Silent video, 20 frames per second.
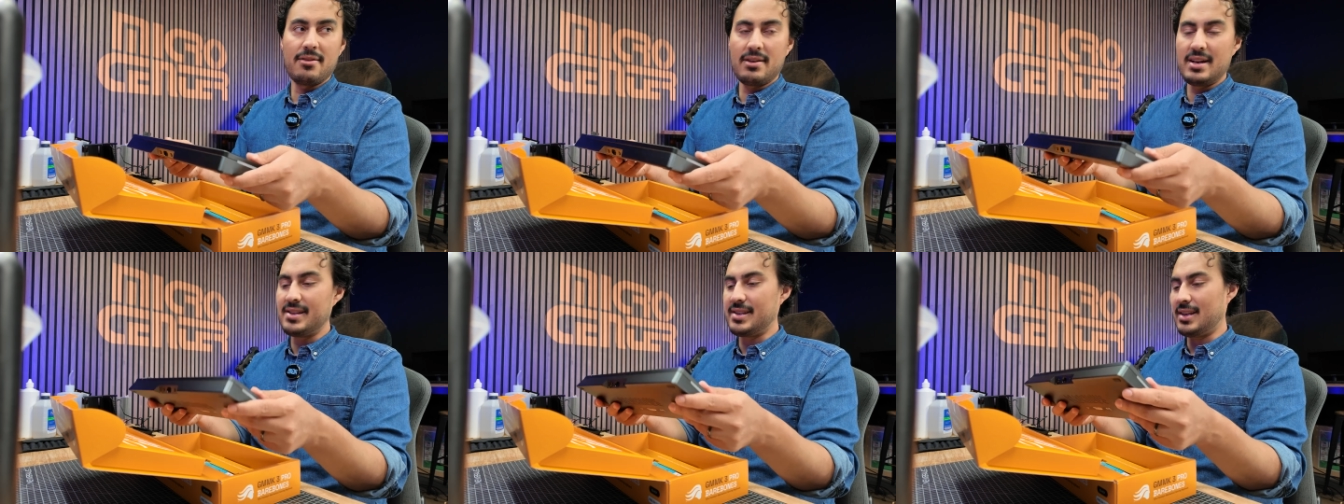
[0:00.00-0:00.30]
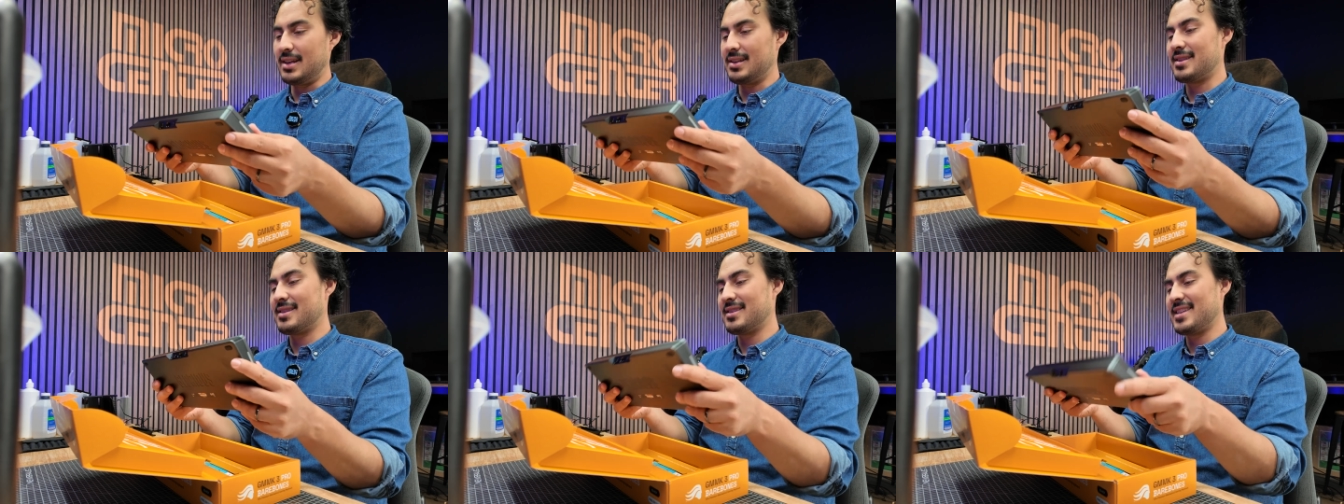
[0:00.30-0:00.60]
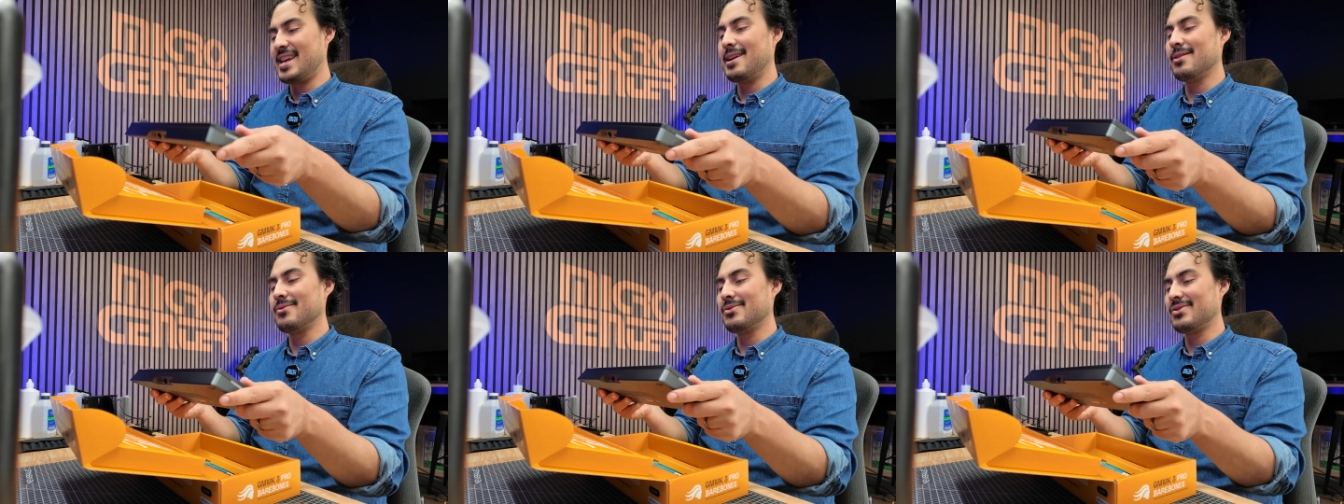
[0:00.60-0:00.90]
there is a
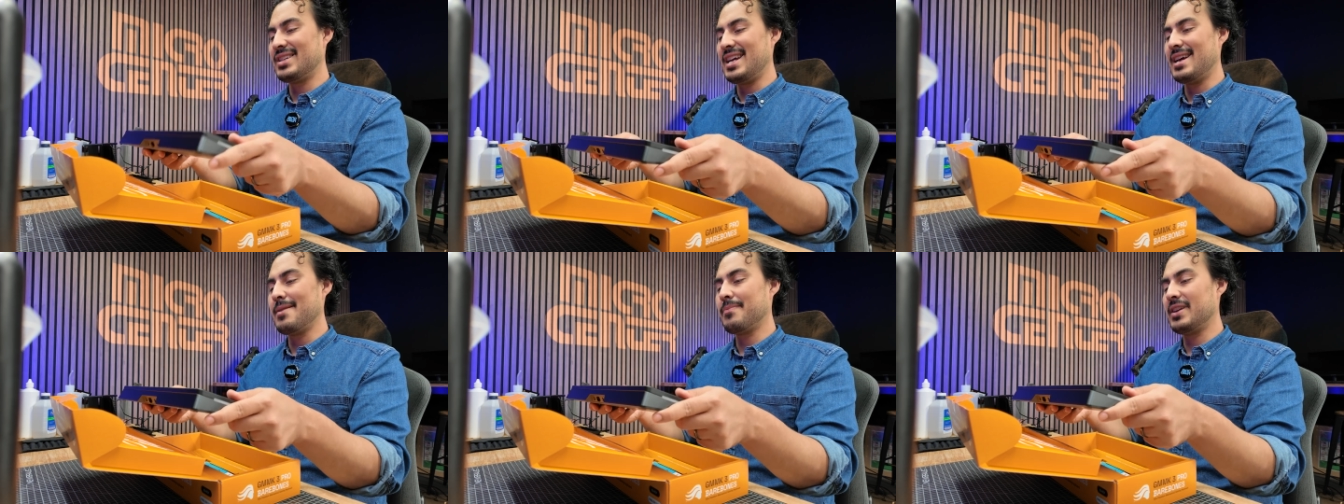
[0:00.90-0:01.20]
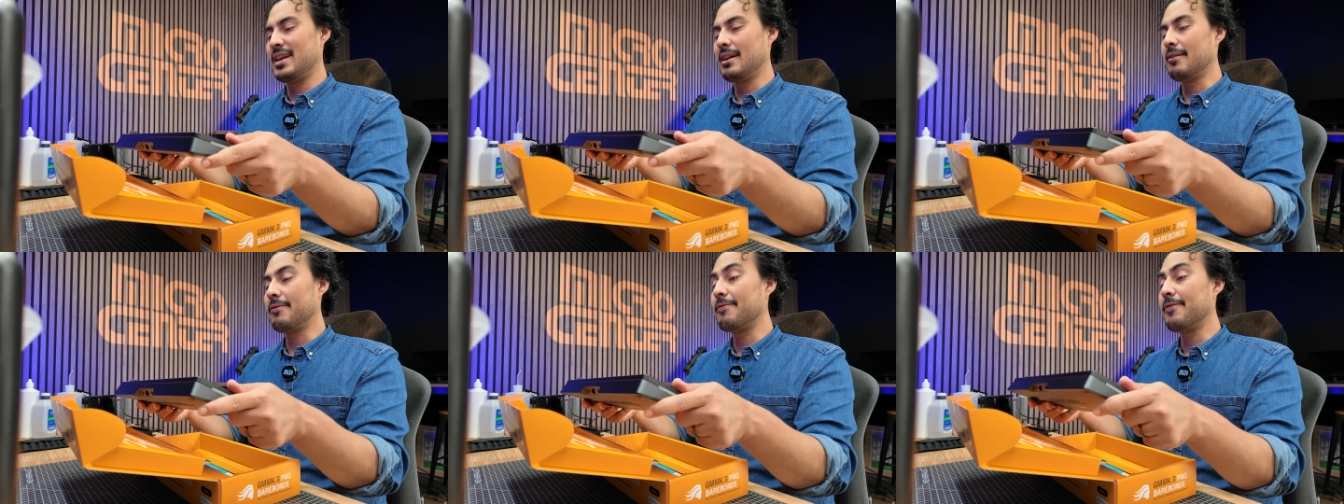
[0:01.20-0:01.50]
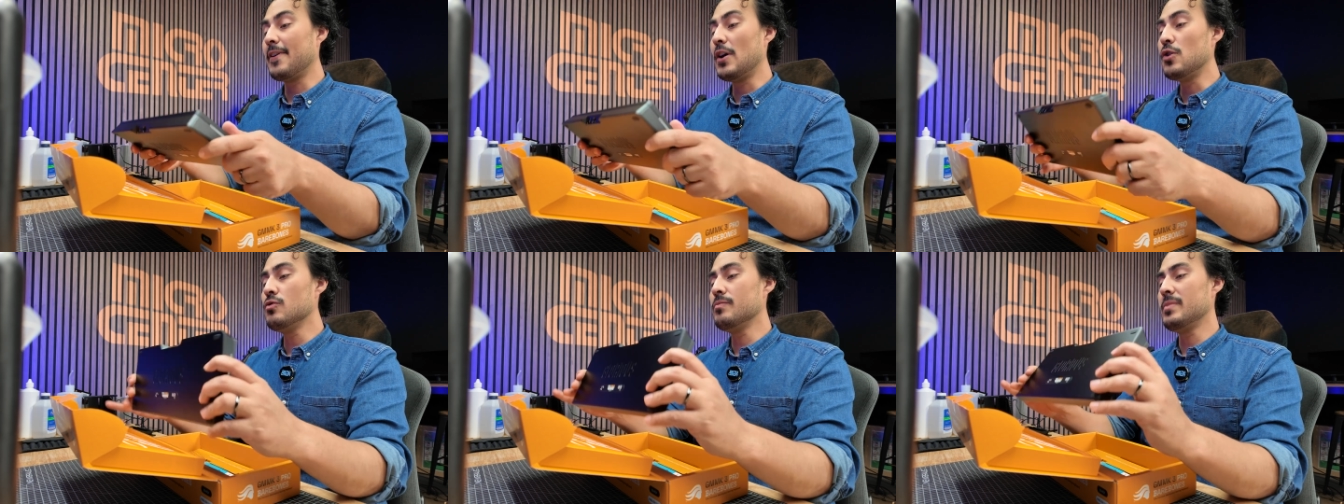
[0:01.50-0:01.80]
sound dampening
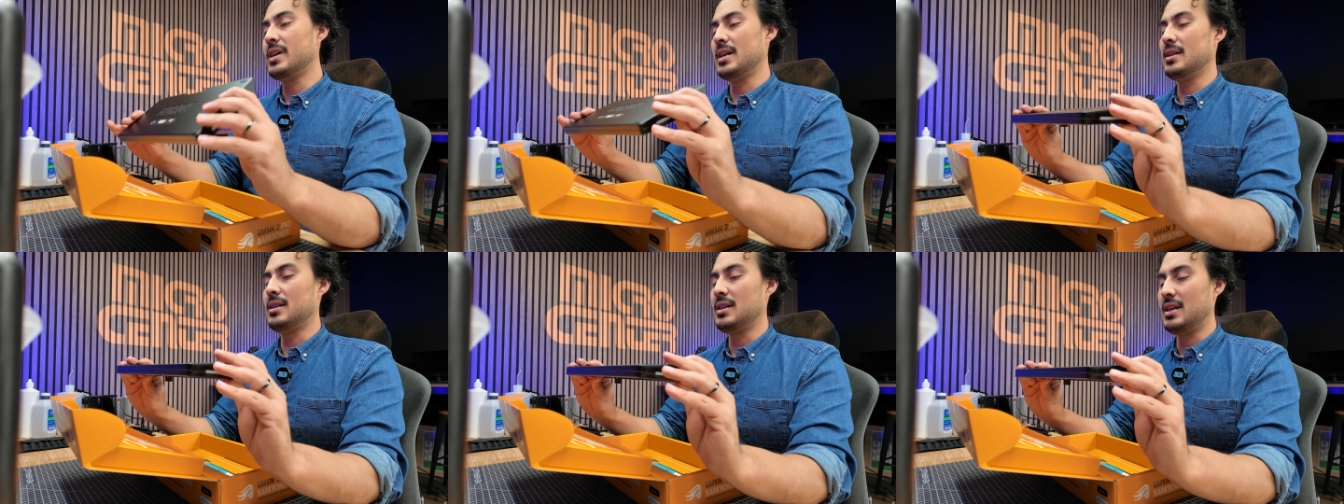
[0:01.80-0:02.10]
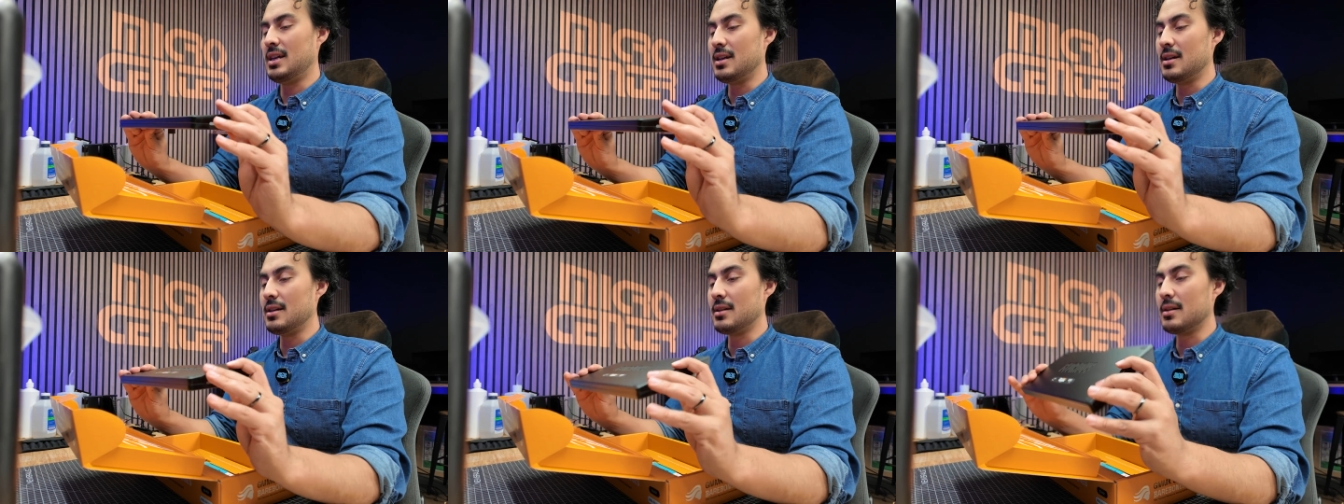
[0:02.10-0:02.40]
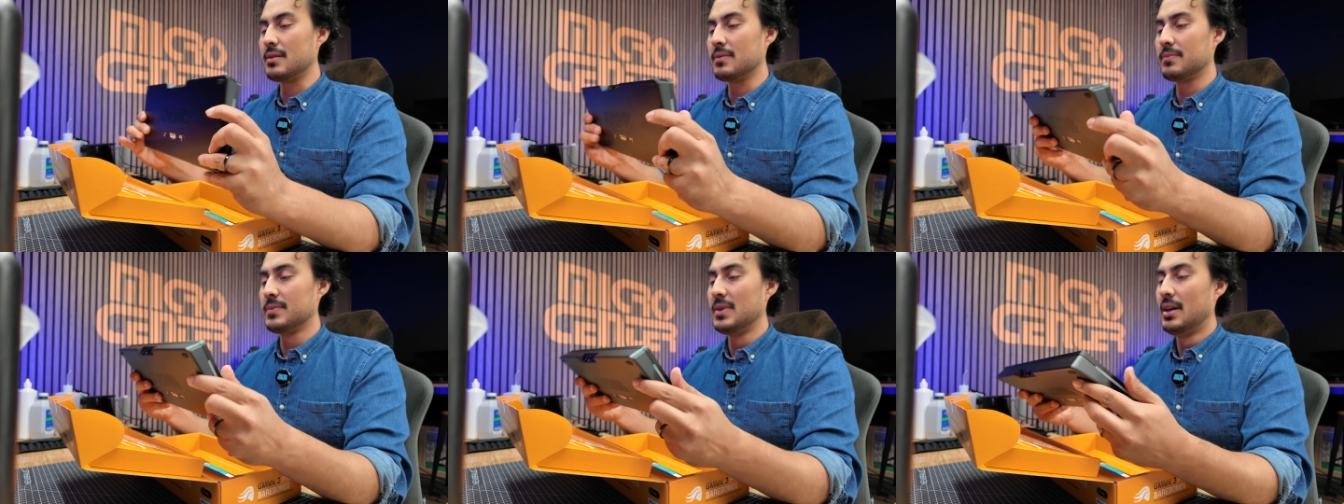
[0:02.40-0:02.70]
foam in
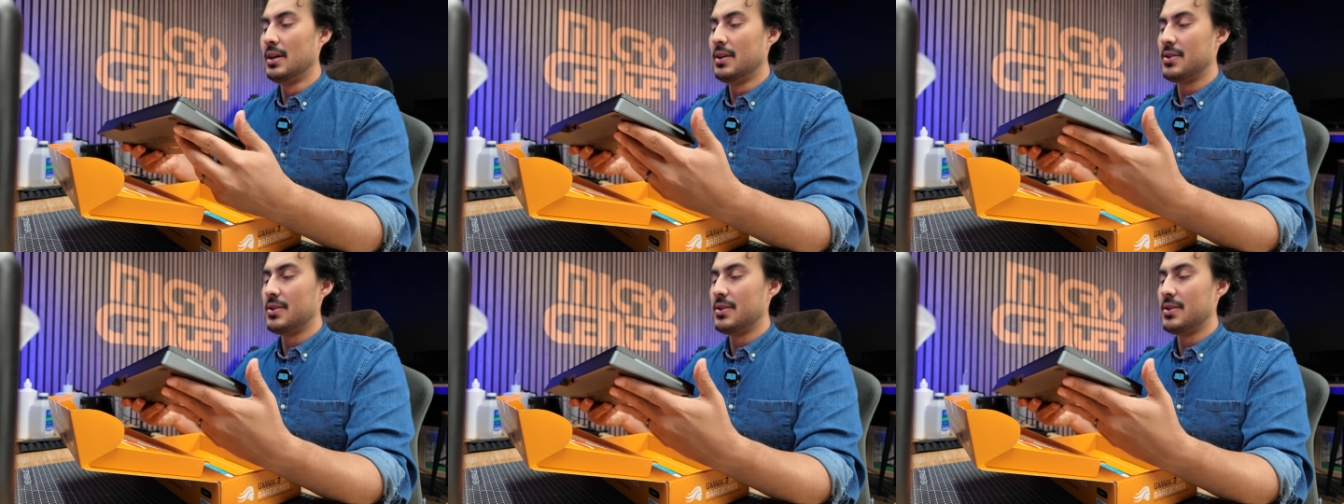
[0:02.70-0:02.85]
here,